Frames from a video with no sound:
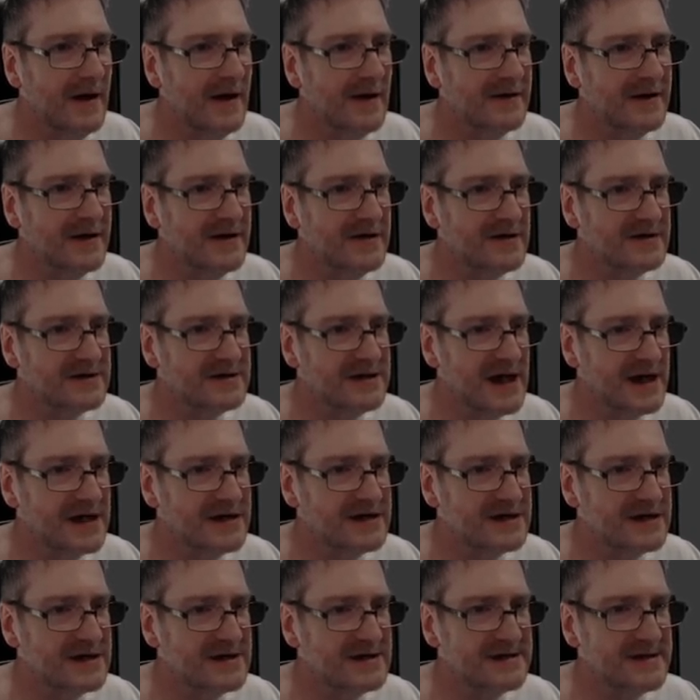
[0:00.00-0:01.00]
Uh, they're not
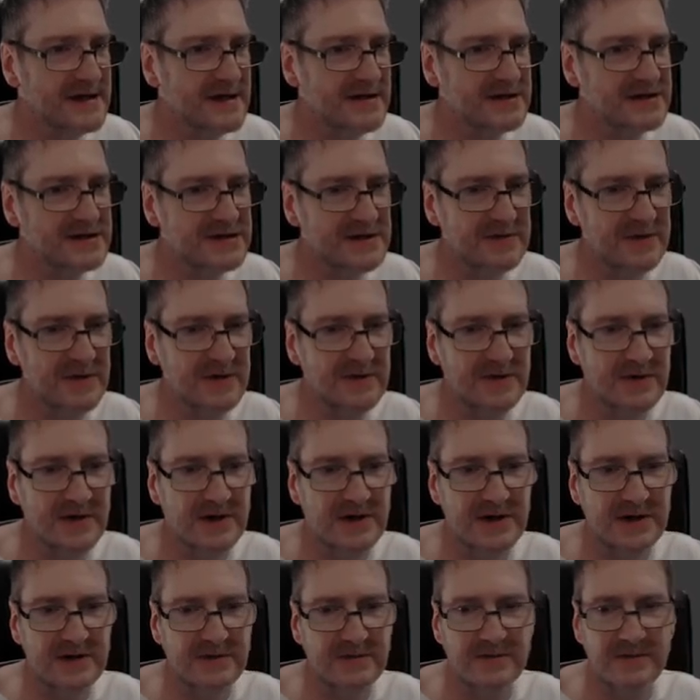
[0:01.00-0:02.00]
textured, so it should be
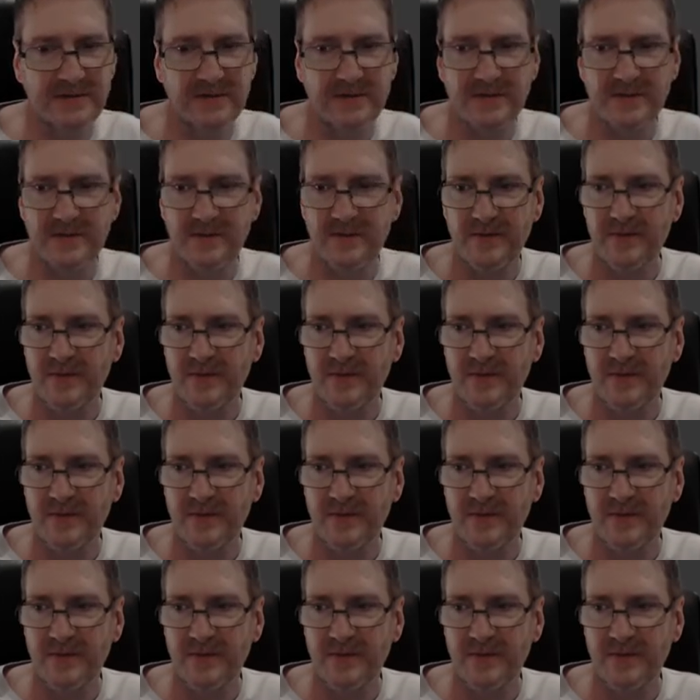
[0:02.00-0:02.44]
fine.